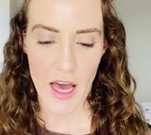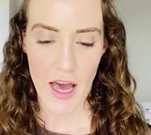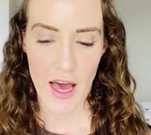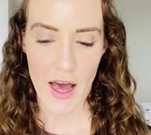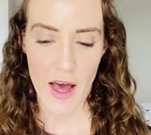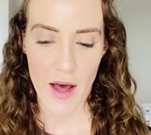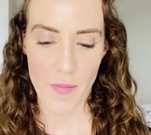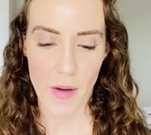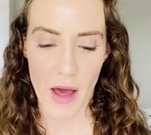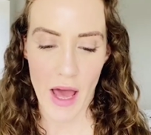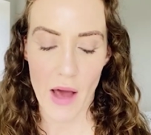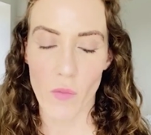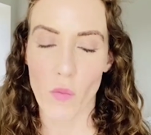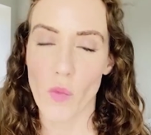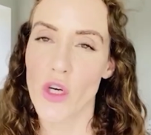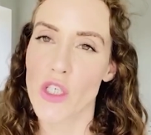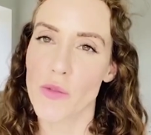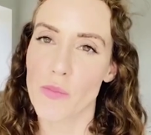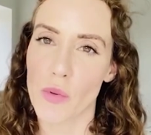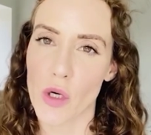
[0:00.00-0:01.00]
and
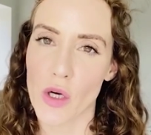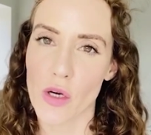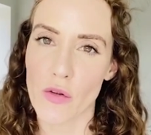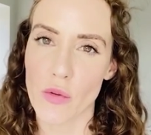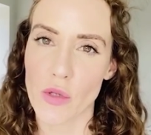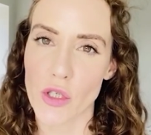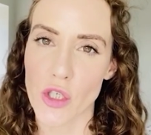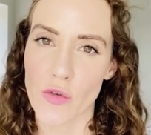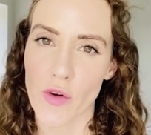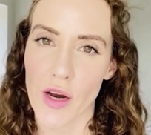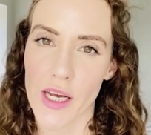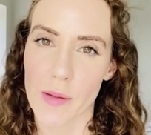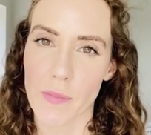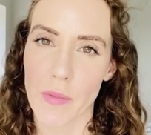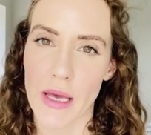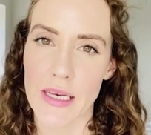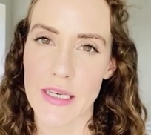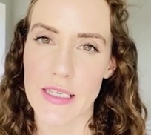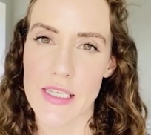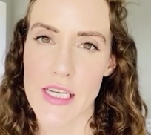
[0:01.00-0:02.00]
which books would you
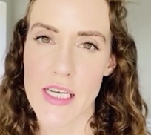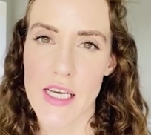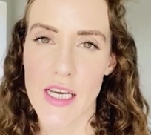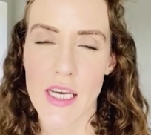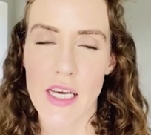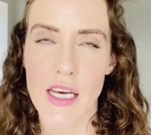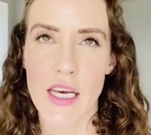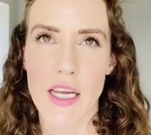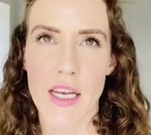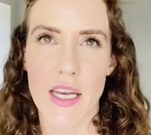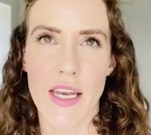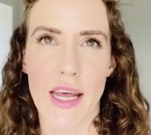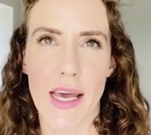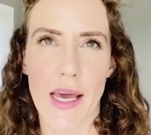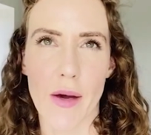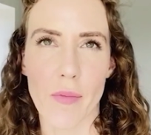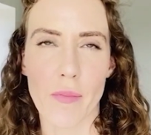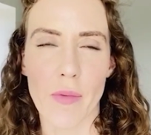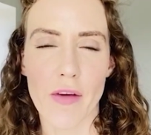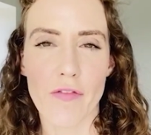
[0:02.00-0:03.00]
recommend?
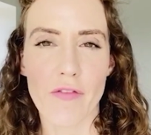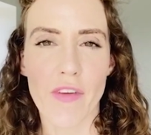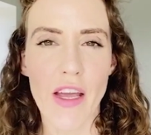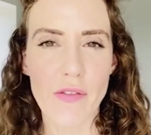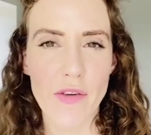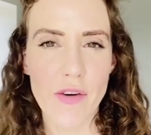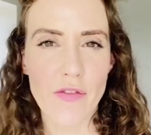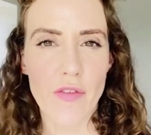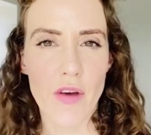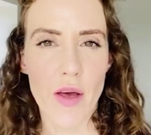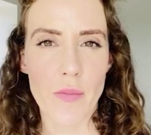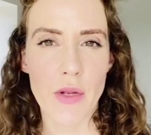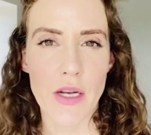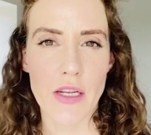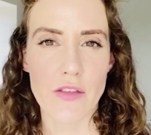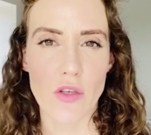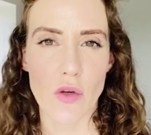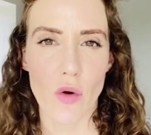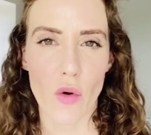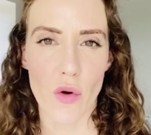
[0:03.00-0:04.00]
Now, my favourite
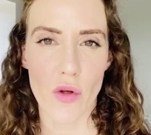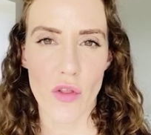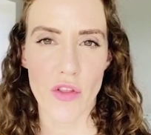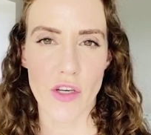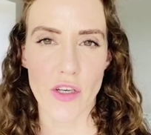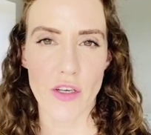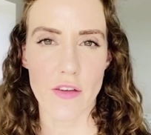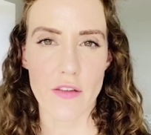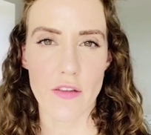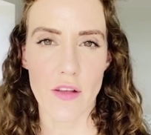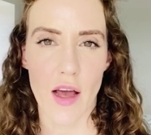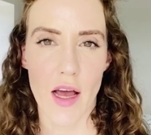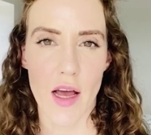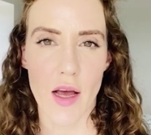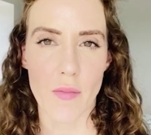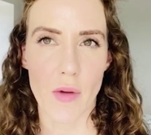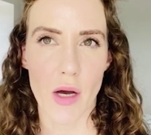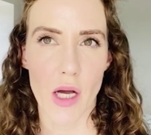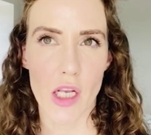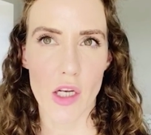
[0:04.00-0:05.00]
feminist authors,
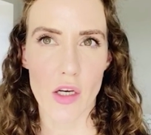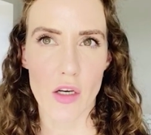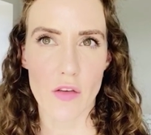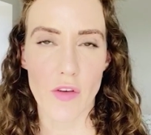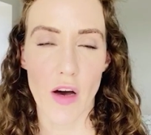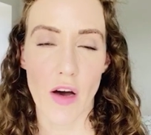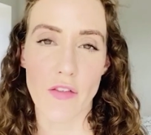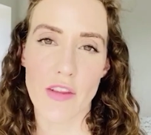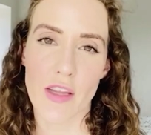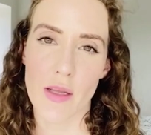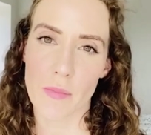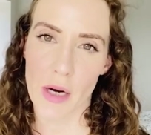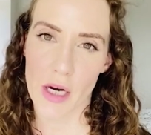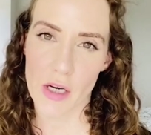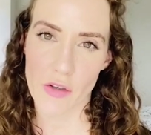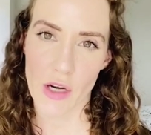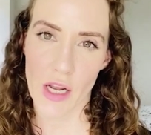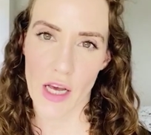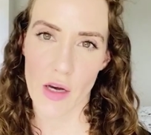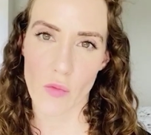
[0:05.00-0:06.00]
I love obviously
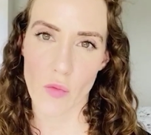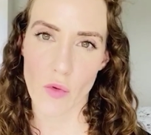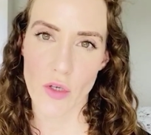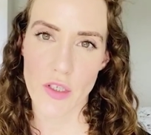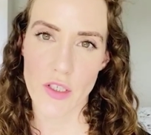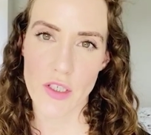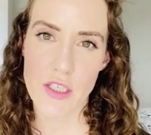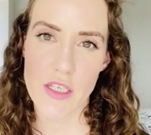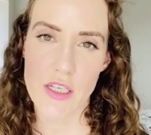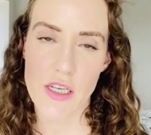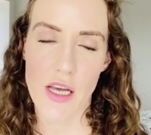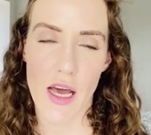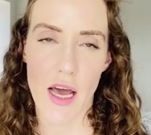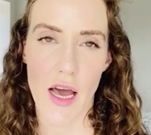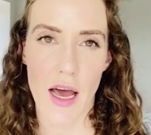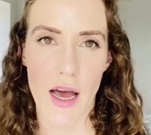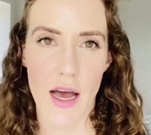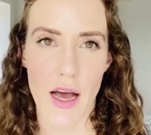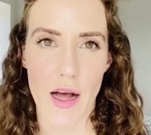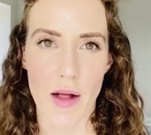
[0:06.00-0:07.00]
Margaret Atwood,
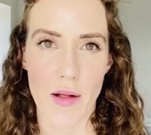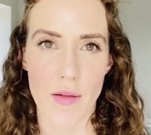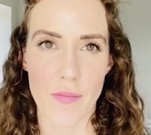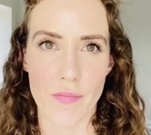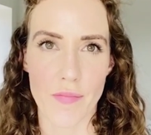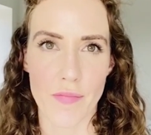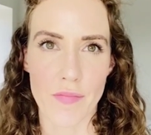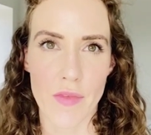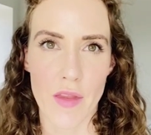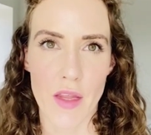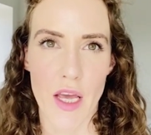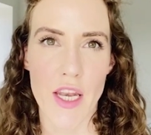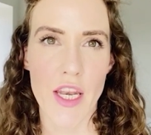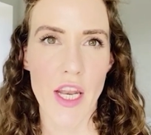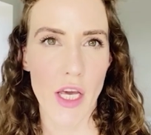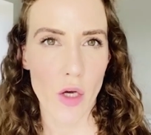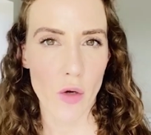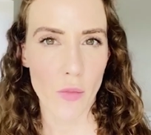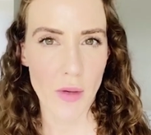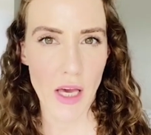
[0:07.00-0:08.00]

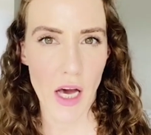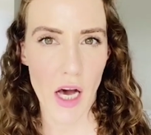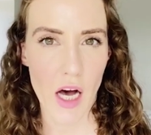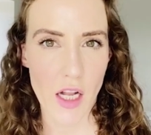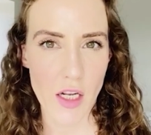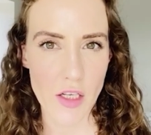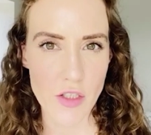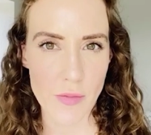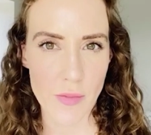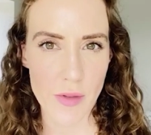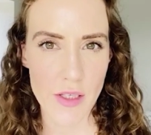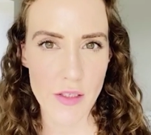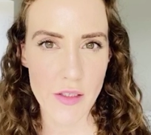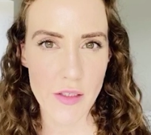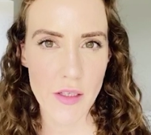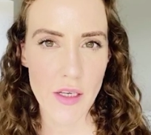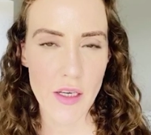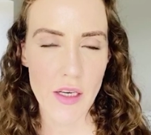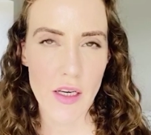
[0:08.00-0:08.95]
Naomi Alderman,